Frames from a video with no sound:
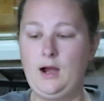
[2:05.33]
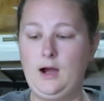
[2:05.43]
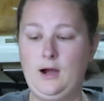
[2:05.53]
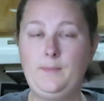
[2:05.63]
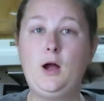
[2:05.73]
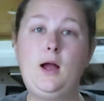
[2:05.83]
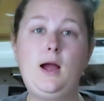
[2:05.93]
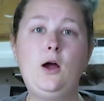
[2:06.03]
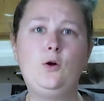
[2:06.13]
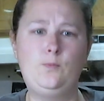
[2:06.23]

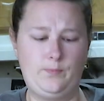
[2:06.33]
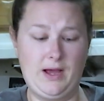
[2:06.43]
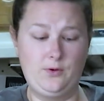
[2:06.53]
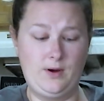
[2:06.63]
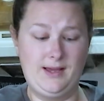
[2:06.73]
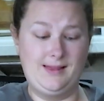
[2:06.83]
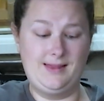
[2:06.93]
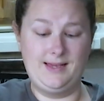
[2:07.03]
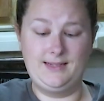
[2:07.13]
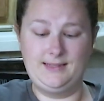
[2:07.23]
Oh, by the way,
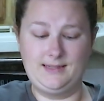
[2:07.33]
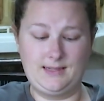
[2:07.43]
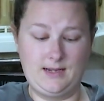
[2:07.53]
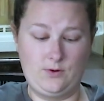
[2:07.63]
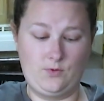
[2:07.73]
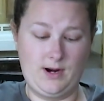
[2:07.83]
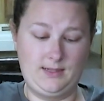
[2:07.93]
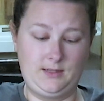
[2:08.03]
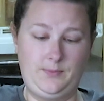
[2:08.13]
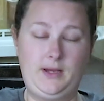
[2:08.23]
this
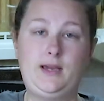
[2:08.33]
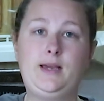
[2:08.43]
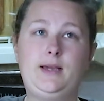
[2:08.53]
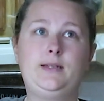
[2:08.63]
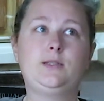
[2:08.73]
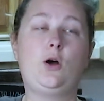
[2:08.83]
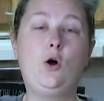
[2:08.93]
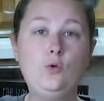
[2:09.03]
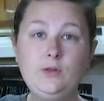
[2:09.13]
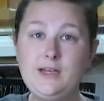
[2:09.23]
recipe is
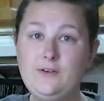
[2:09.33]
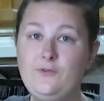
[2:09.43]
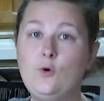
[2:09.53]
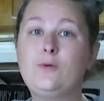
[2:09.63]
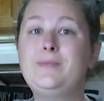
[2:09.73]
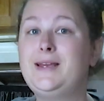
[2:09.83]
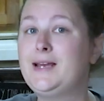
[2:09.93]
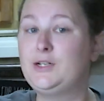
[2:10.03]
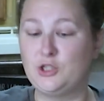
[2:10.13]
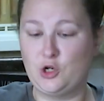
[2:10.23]
only for me
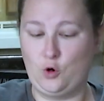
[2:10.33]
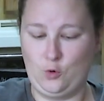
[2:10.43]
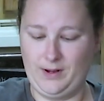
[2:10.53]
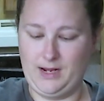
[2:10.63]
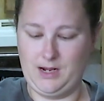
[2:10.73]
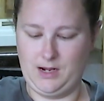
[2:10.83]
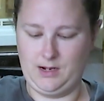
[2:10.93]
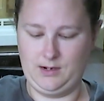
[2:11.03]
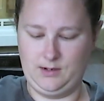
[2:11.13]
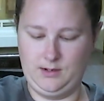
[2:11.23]
and Colby.
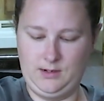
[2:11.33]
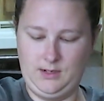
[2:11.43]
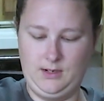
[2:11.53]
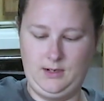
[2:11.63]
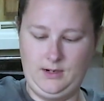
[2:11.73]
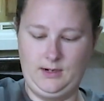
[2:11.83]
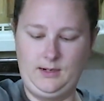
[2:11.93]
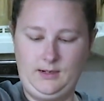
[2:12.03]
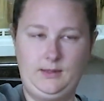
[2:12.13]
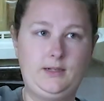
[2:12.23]

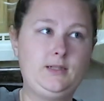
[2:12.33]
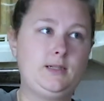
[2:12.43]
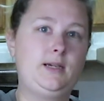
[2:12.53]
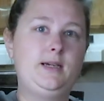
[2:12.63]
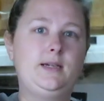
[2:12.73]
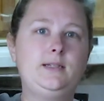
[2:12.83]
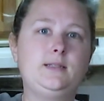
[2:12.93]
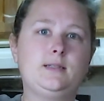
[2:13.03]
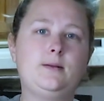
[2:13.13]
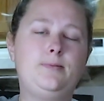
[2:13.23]
This is,
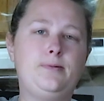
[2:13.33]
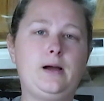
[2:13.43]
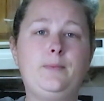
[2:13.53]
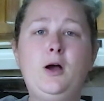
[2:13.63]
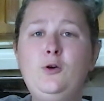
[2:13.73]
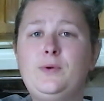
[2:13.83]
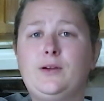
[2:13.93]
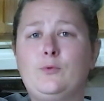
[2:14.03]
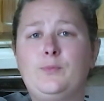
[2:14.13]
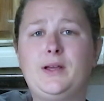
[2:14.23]
I'm
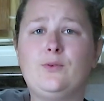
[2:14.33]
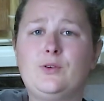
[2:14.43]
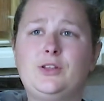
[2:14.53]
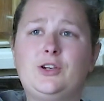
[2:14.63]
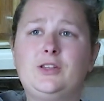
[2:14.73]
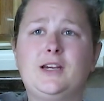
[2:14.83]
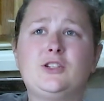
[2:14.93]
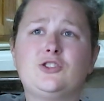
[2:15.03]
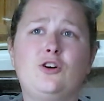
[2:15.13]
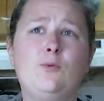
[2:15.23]
hoping will be a really good like
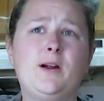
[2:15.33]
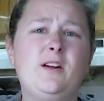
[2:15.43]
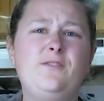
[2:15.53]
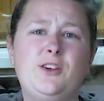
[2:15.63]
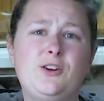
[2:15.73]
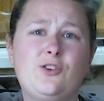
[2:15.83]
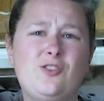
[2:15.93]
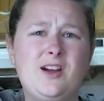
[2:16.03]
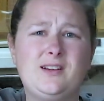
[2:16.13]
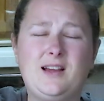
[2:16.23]
strawberry
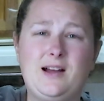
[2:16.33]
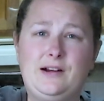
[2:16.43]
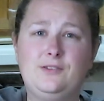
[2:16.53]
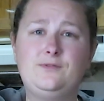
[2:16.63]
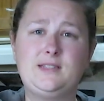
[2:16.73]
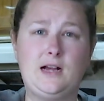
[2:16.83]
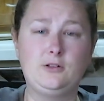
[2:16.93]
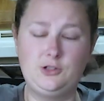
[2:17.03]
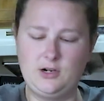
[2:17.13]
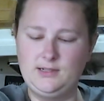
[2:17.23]
vinaigrette kind of
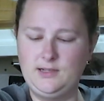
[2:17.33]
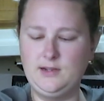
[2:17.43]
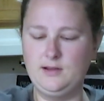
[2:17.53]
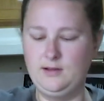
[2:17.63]
salad dressing,